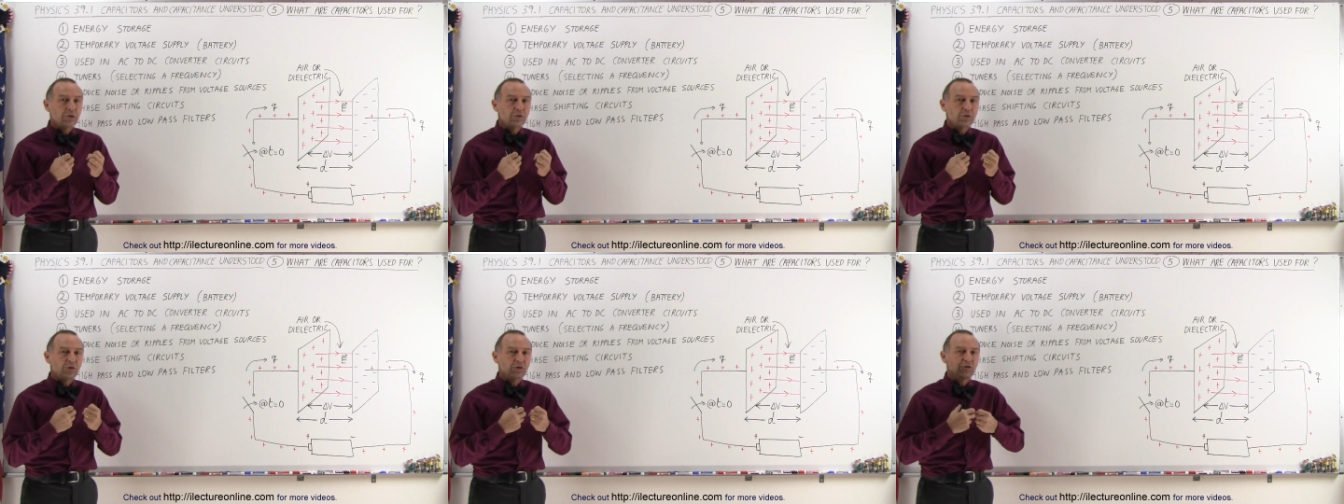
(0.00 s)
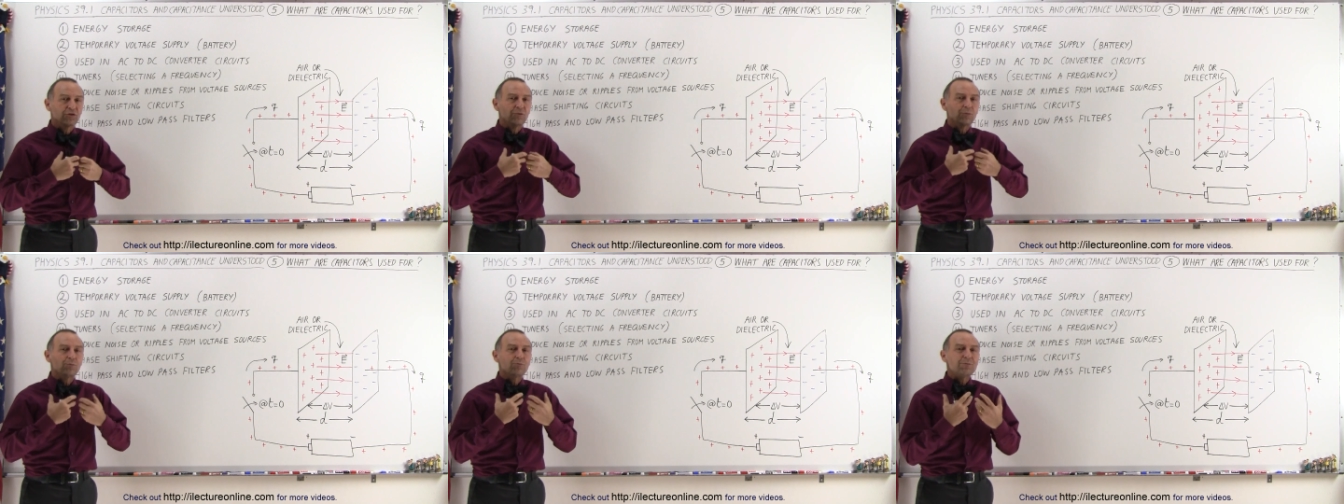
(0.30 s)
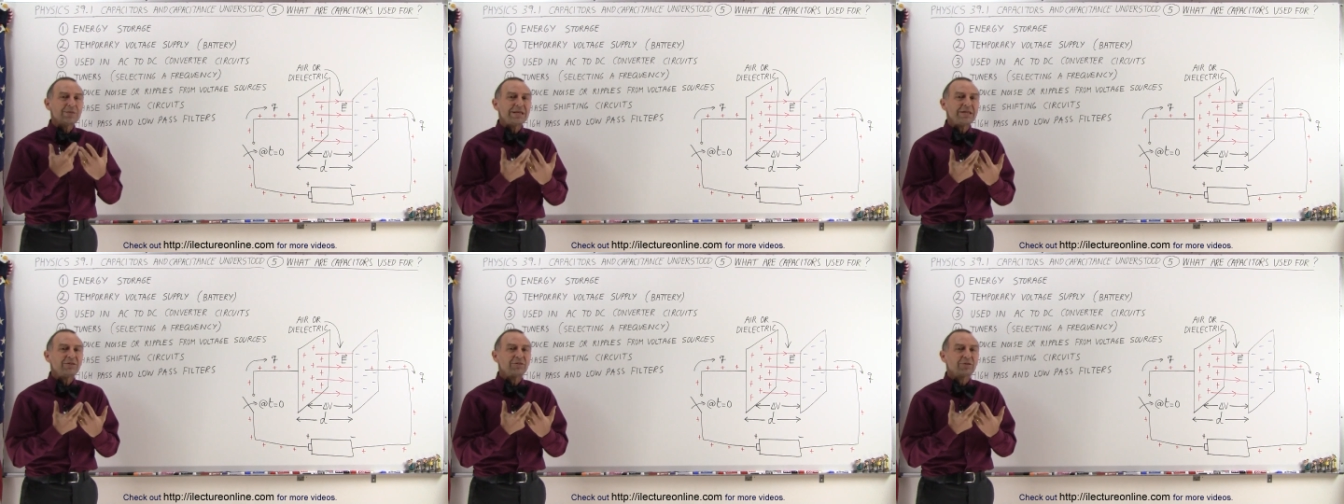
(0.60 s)
there's
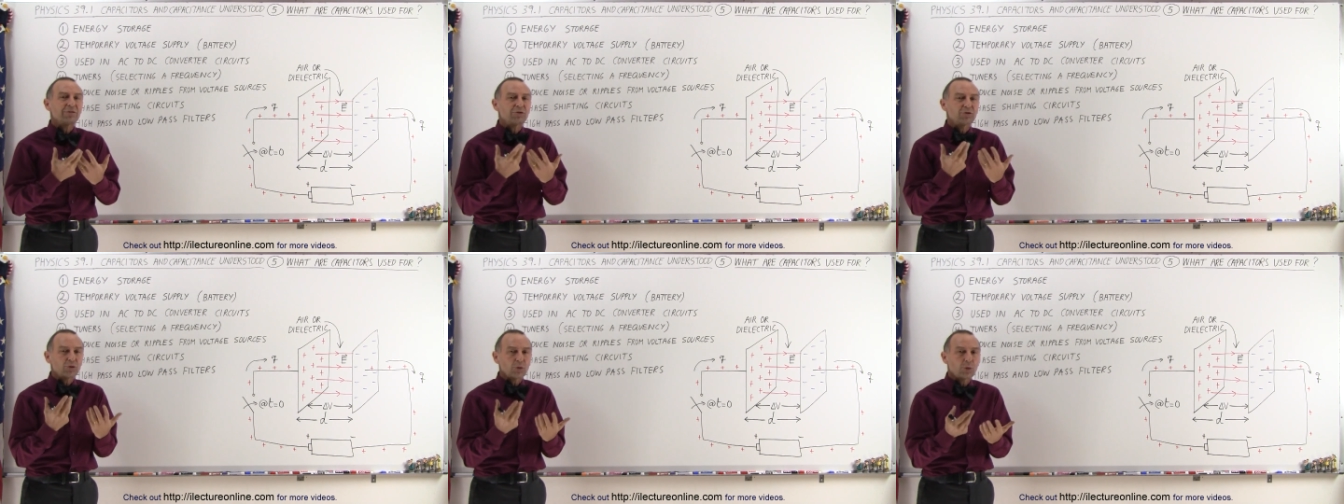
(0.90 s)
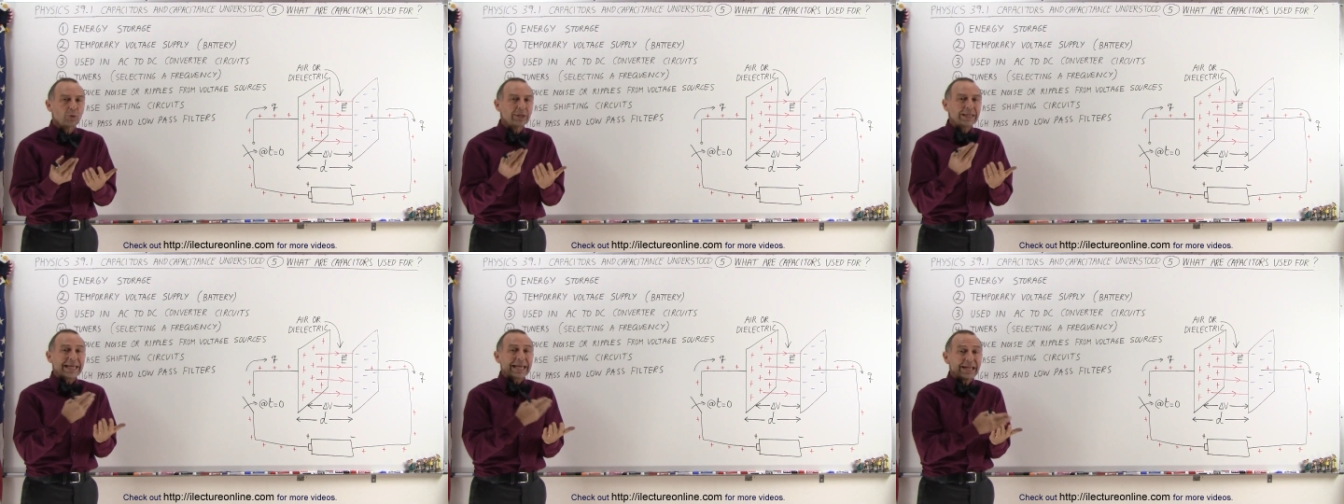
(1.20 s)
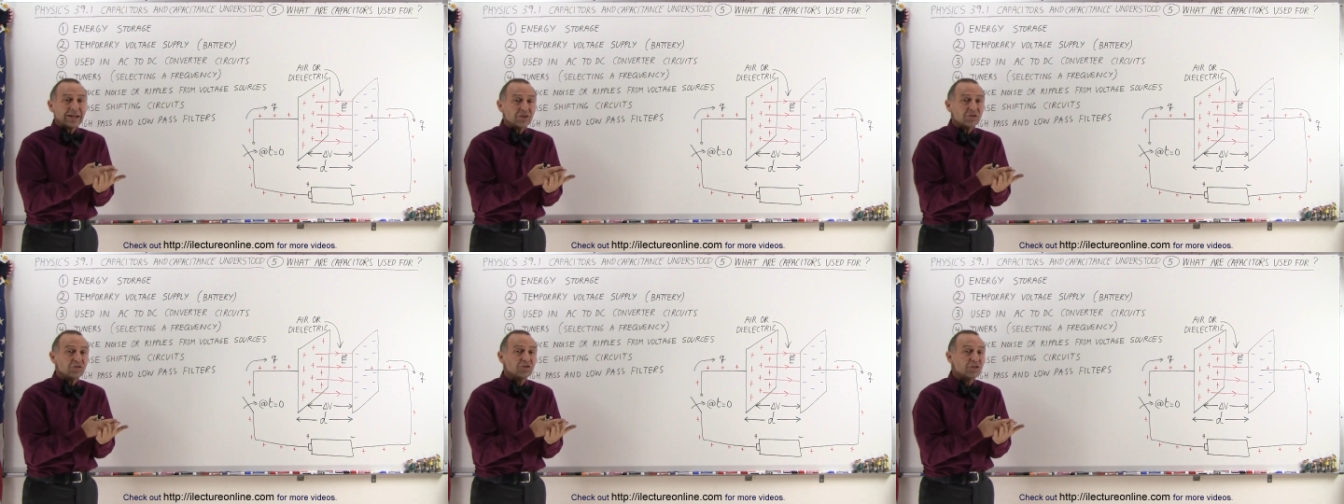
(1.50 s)
means of storing
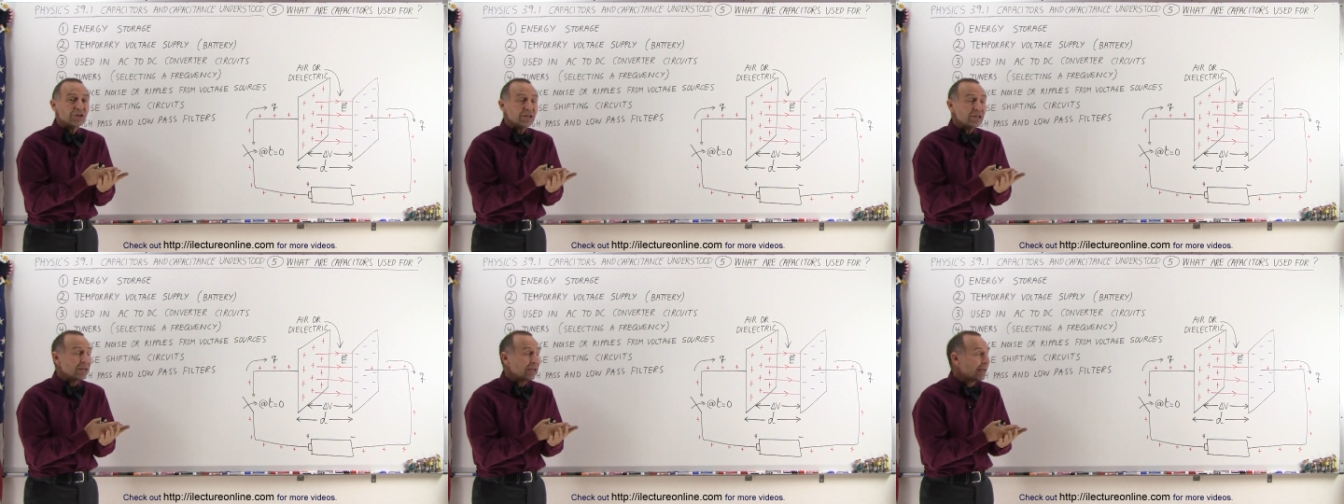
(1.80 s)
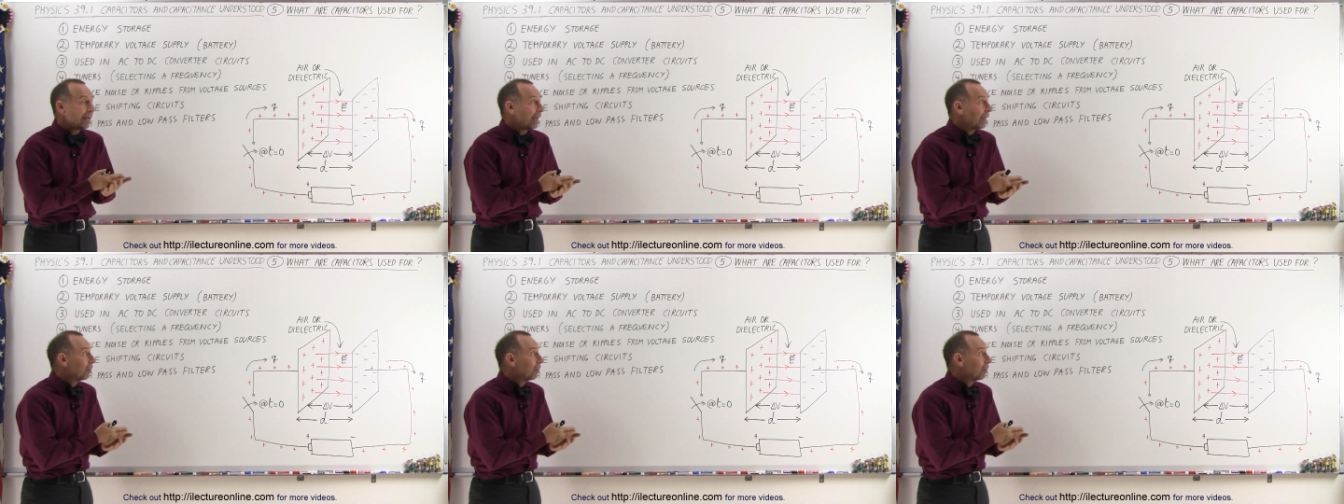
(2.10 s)
energy,